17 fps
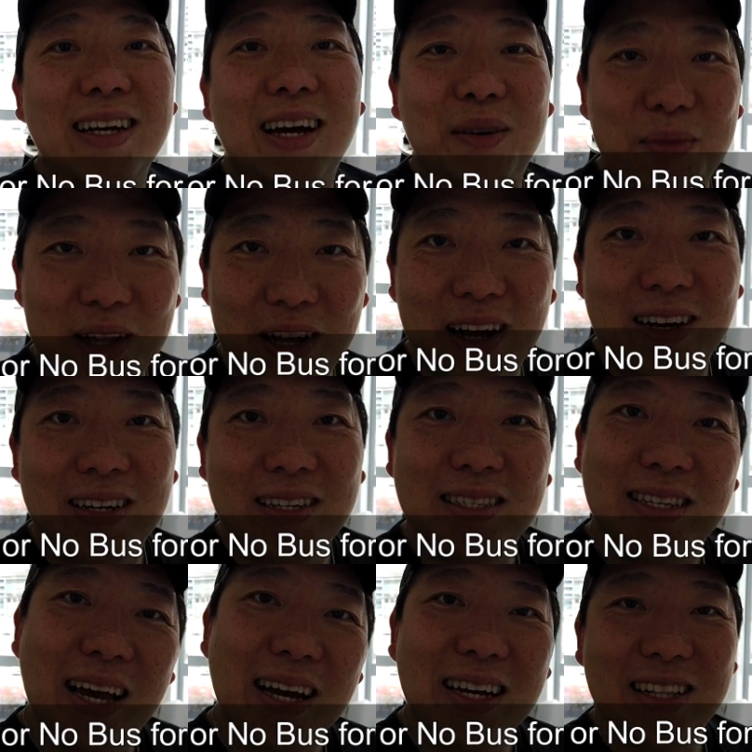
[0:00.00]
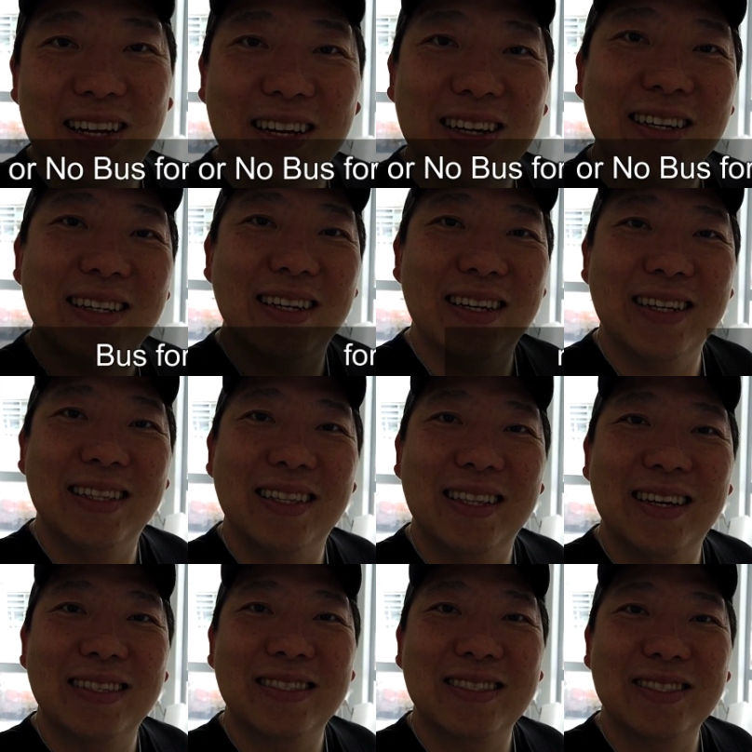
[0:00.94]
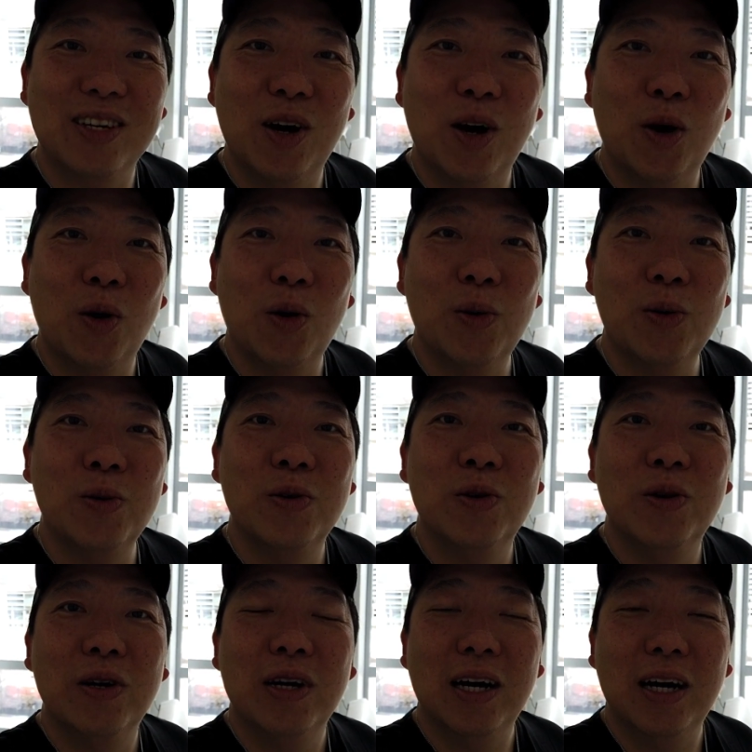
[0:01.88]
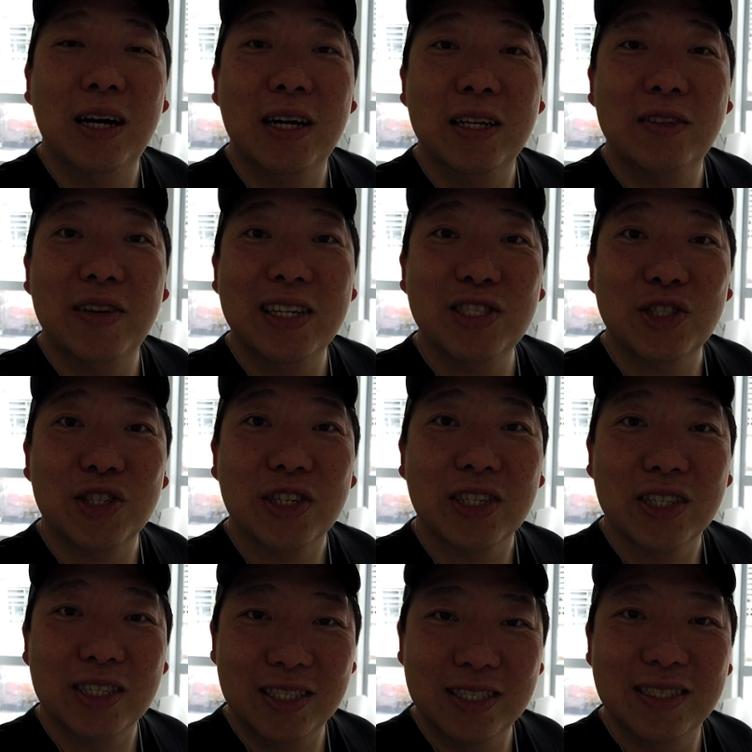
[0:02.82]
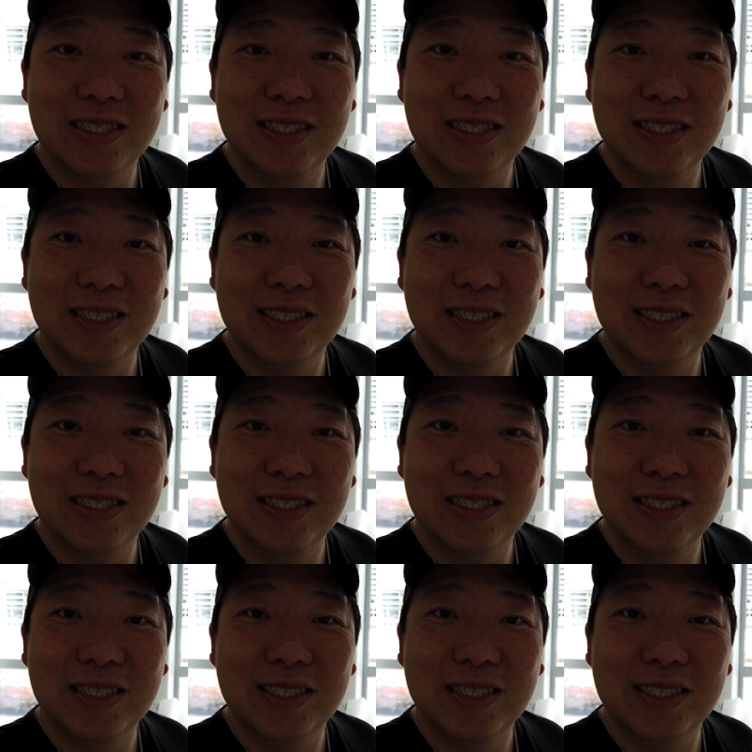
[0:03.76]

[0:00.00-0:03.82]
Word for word: Come along, tag along, and let's go uh, adventure.